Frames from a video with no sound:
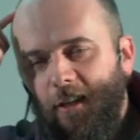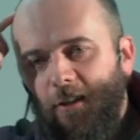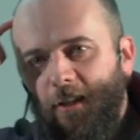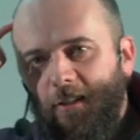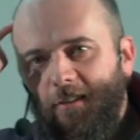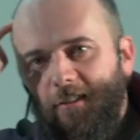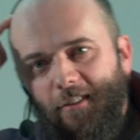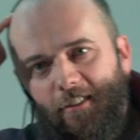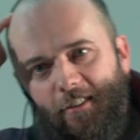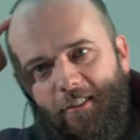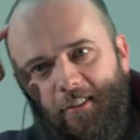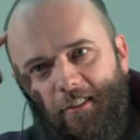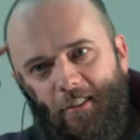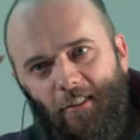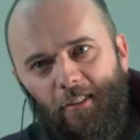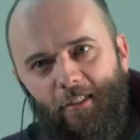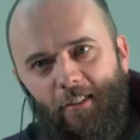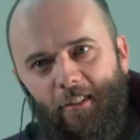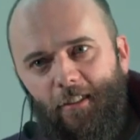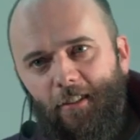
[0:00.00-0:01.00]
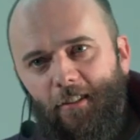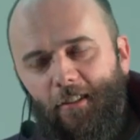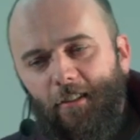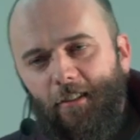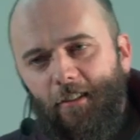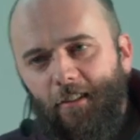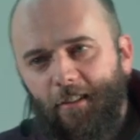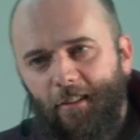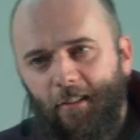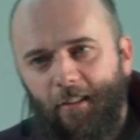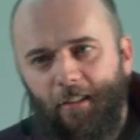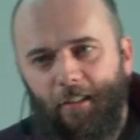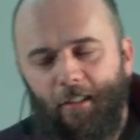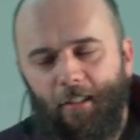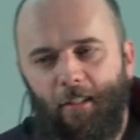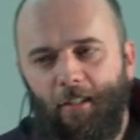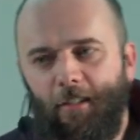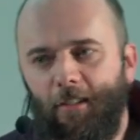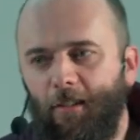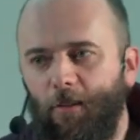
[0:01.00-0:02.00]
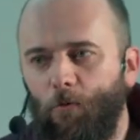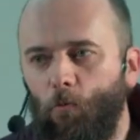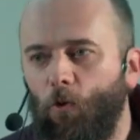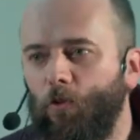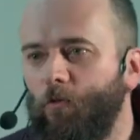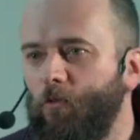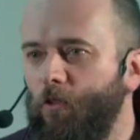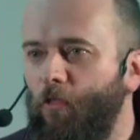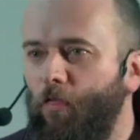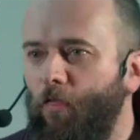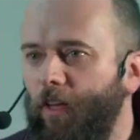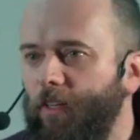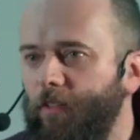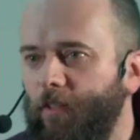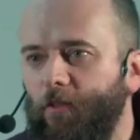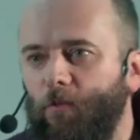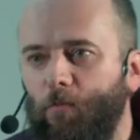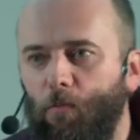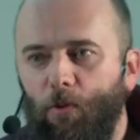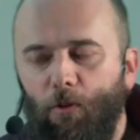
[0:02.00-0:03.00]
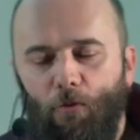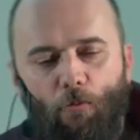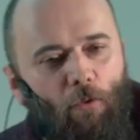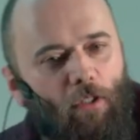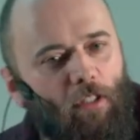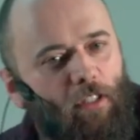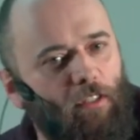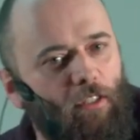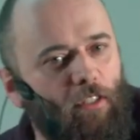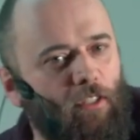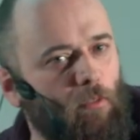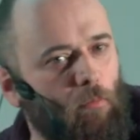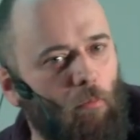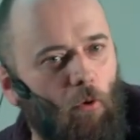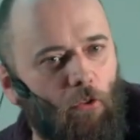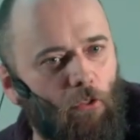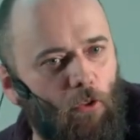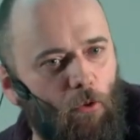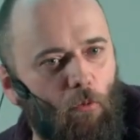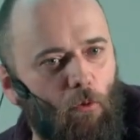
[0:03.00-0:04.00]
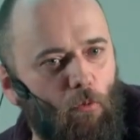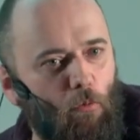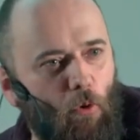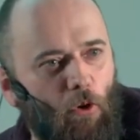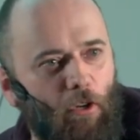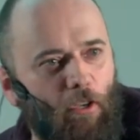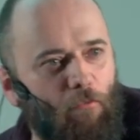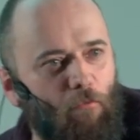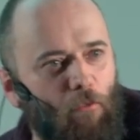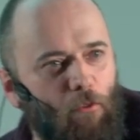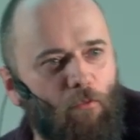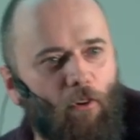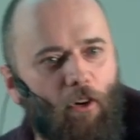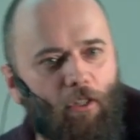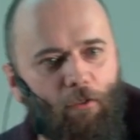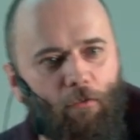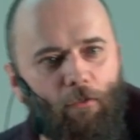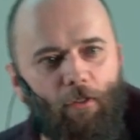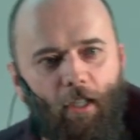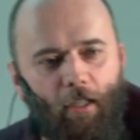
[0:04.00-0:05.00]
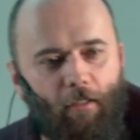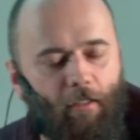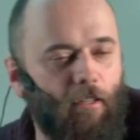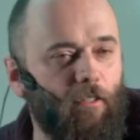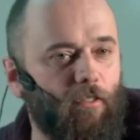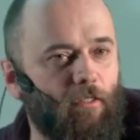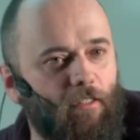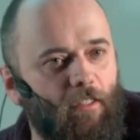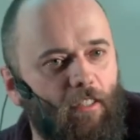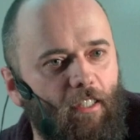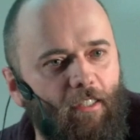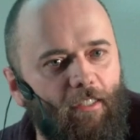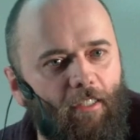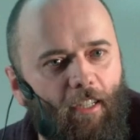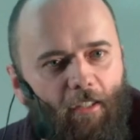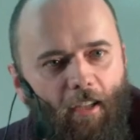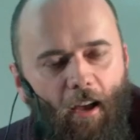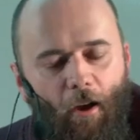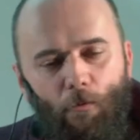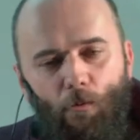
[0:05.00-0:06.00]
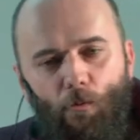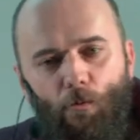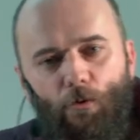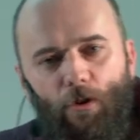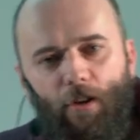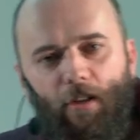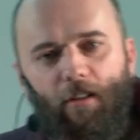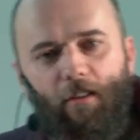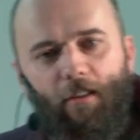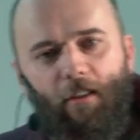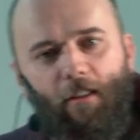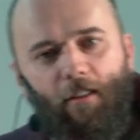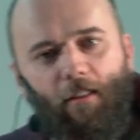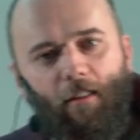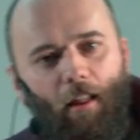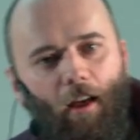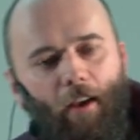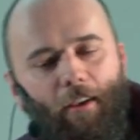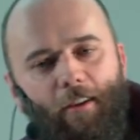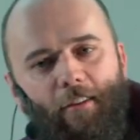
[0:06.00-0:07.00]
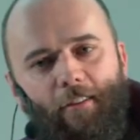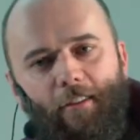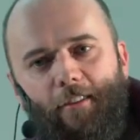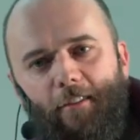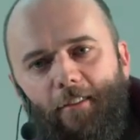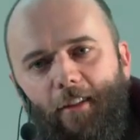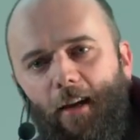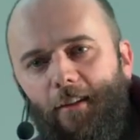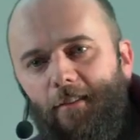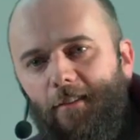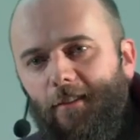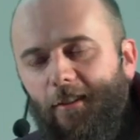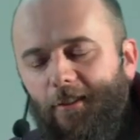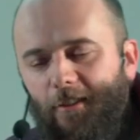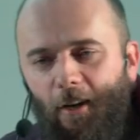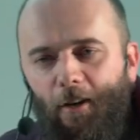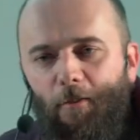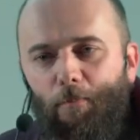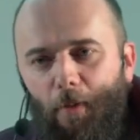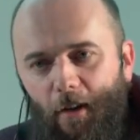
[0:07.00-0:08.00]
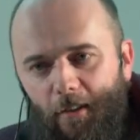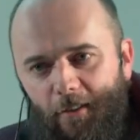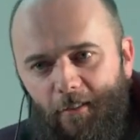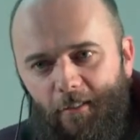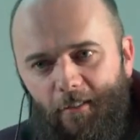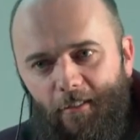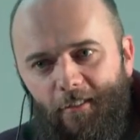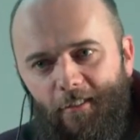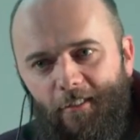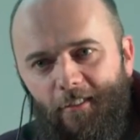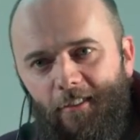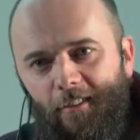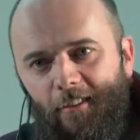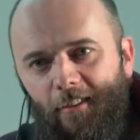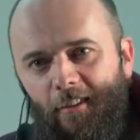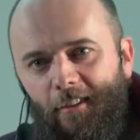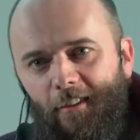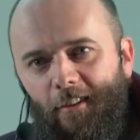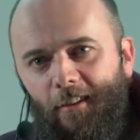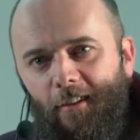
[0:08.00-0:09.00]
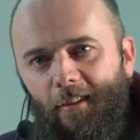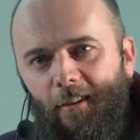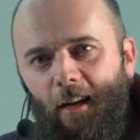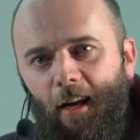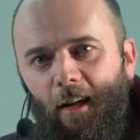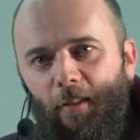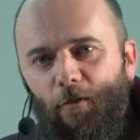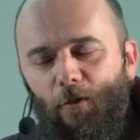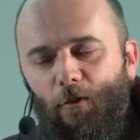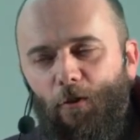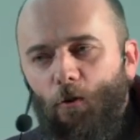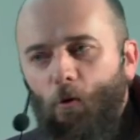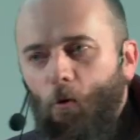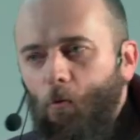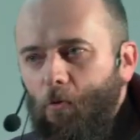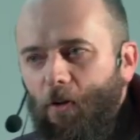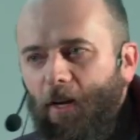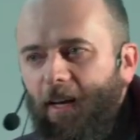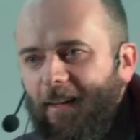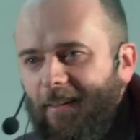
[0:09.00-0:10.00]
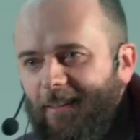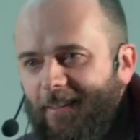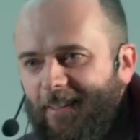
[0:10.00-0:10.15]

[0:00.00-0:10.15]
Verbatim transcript: Now that it, one of the things that's been really disappointing with working with Varnish for 10 years is that I really liked that design pattern. And nobody